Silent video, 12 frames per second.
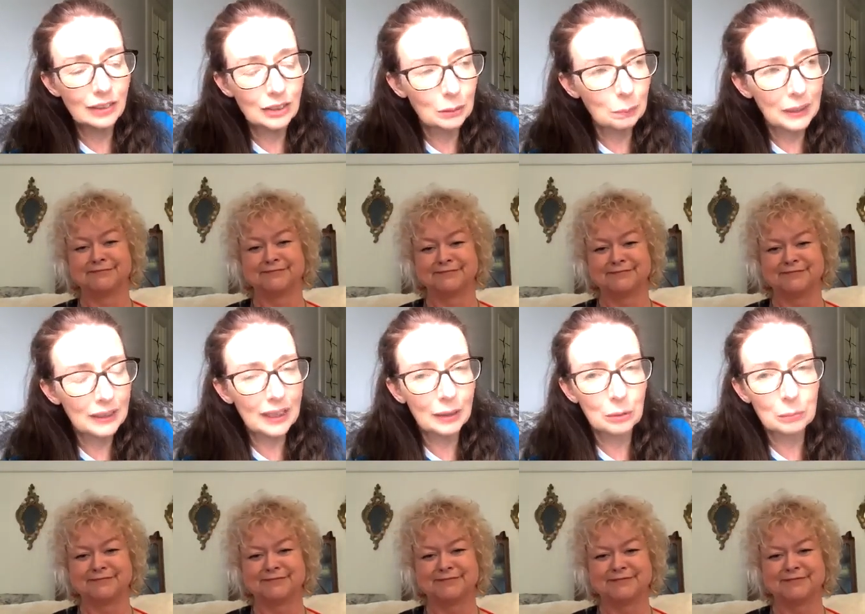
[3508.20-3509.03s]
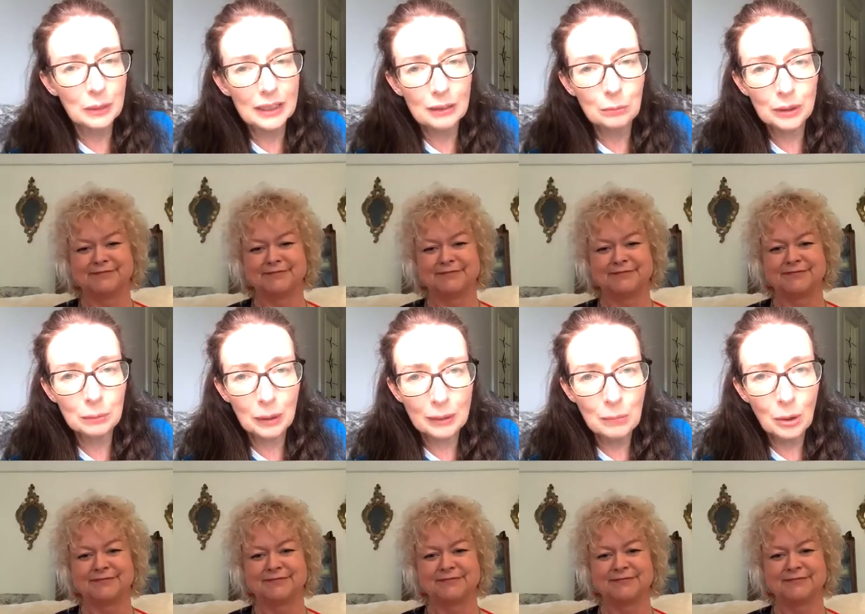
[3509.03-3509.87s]
Speaker 1: a big thing with me with my
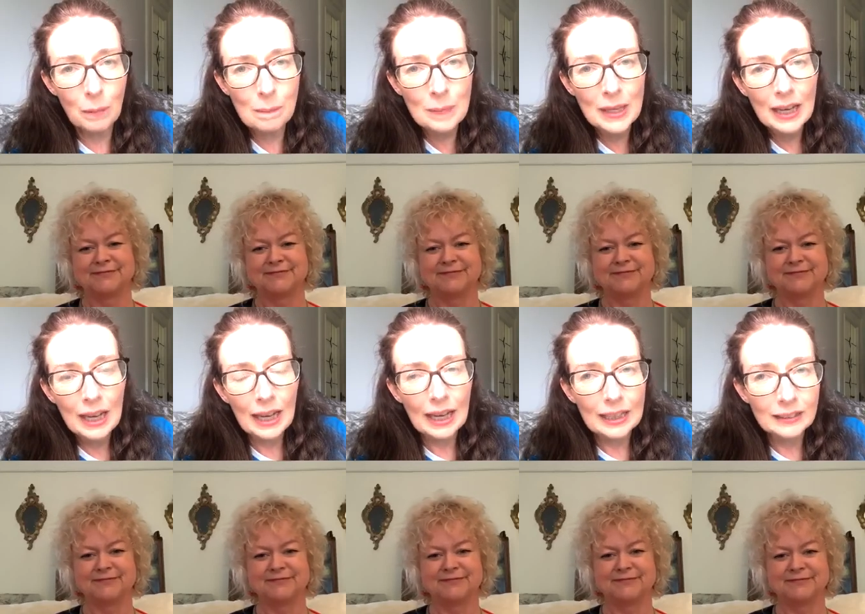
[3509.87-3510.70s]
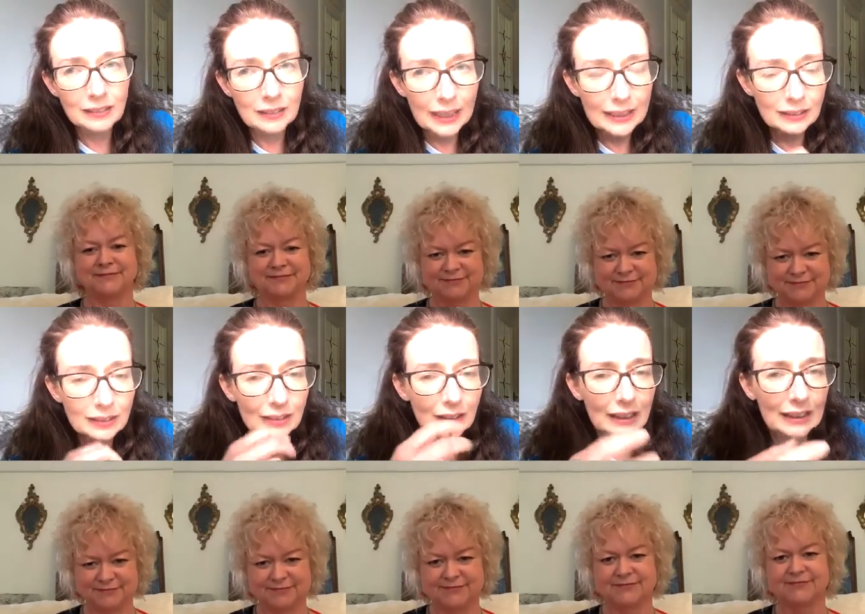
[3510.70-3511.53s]
mum, and it's the
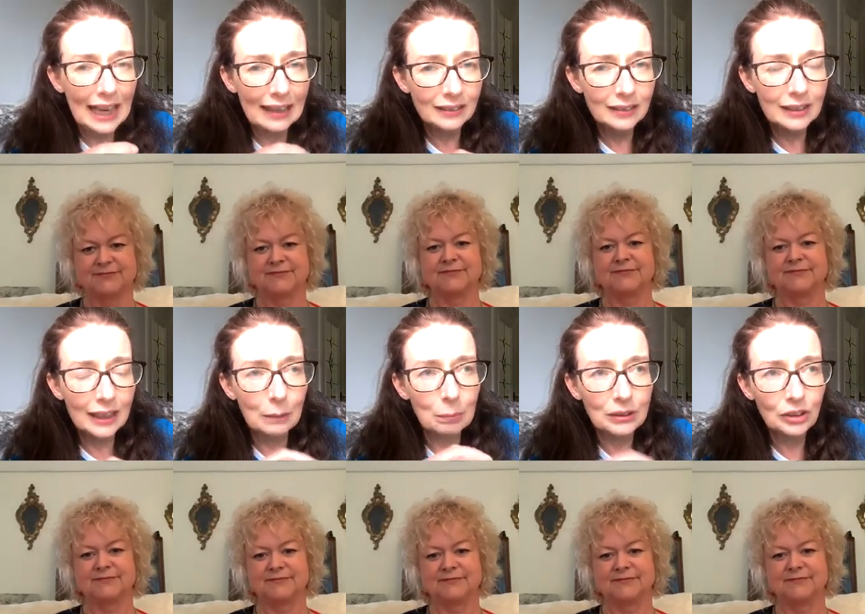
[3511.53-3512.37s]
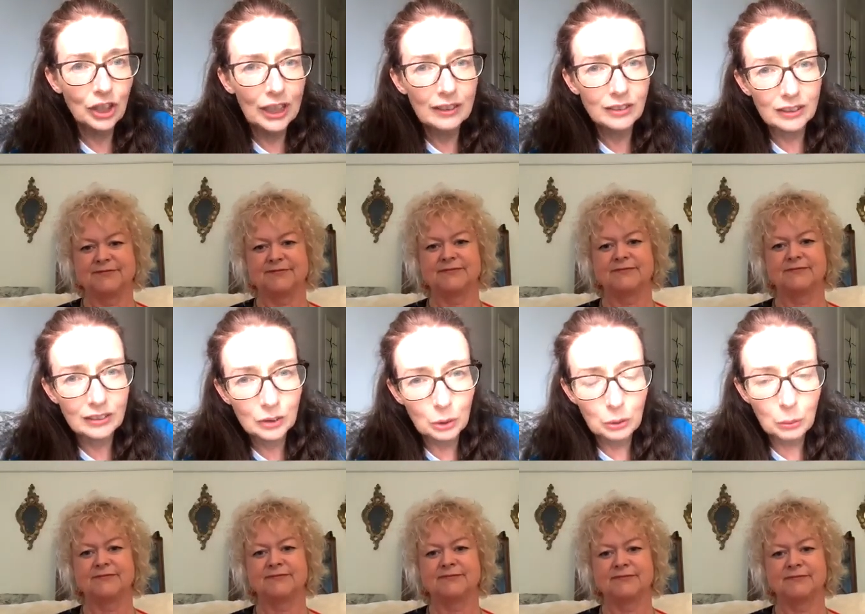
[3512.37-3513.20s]
landscape is changing so
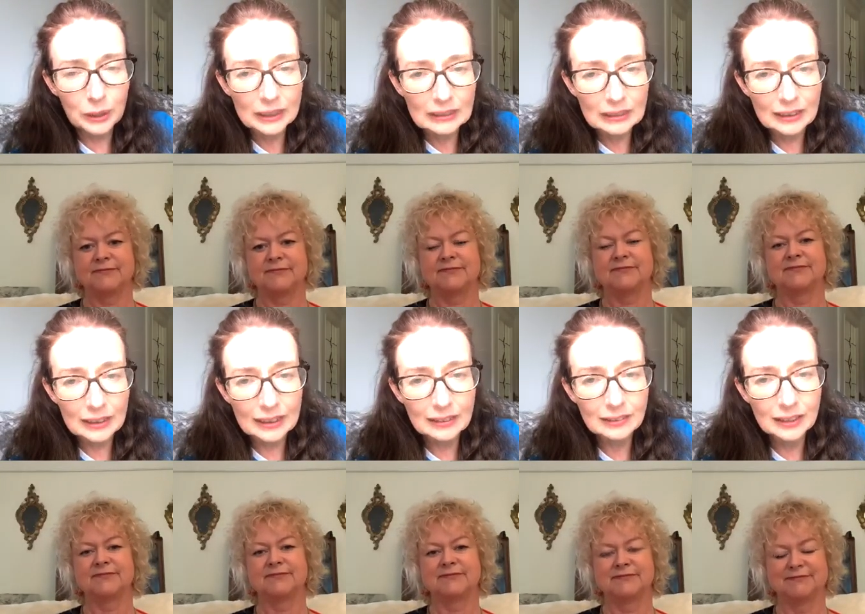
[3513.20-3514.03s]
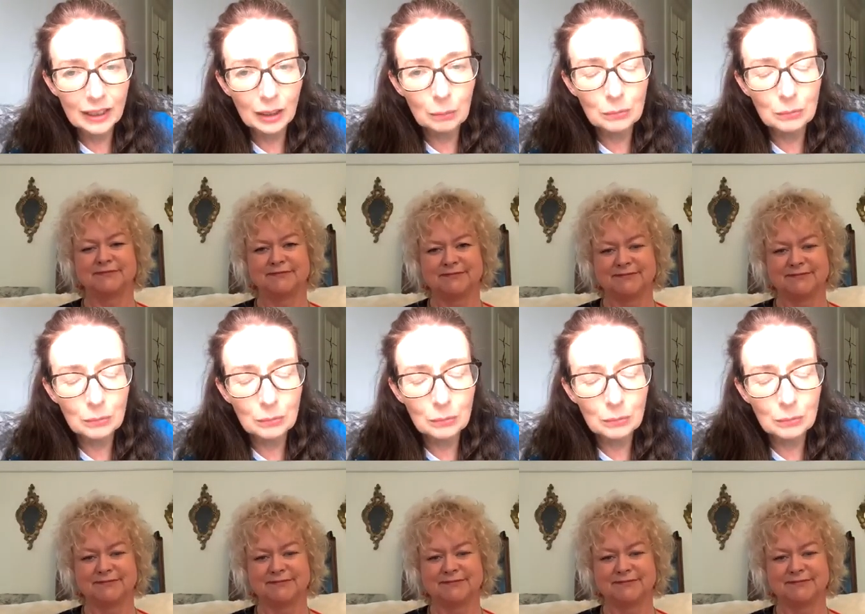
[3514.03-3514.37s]
quickly in terms